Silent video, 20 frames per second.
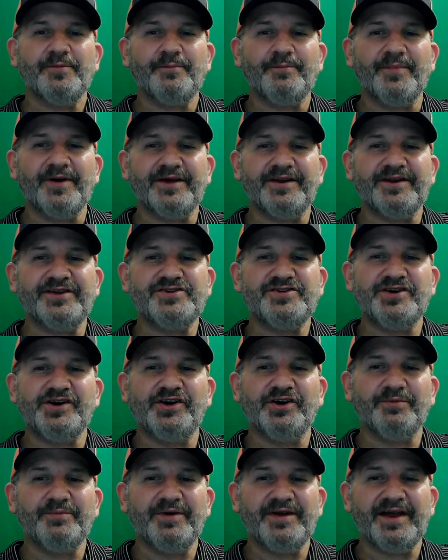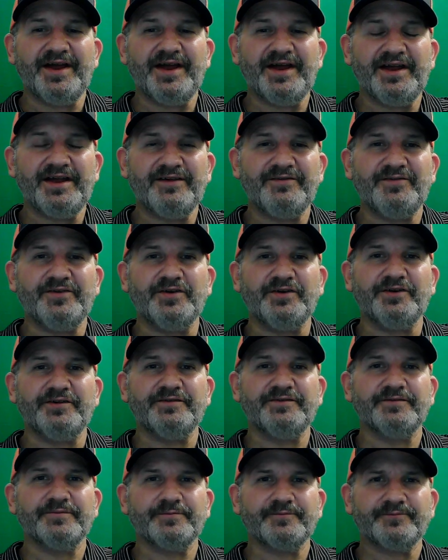managerial
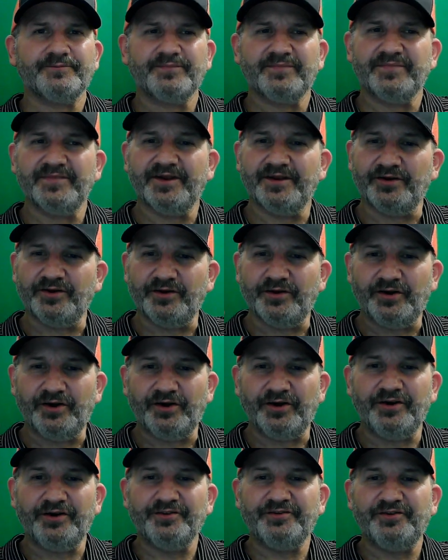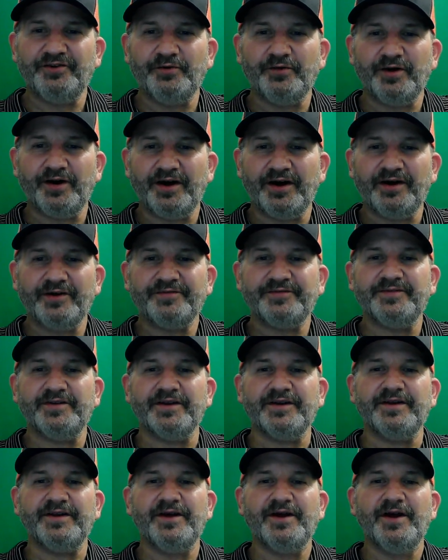behaviors that all too
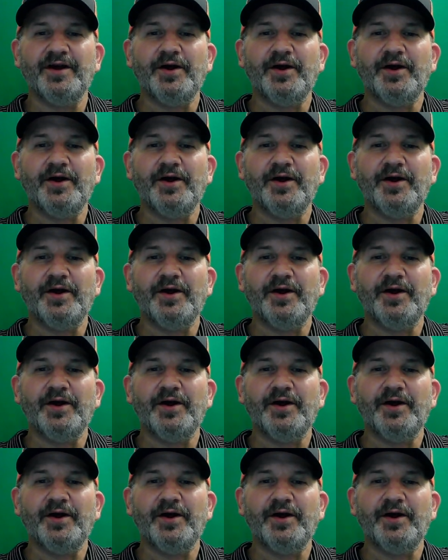often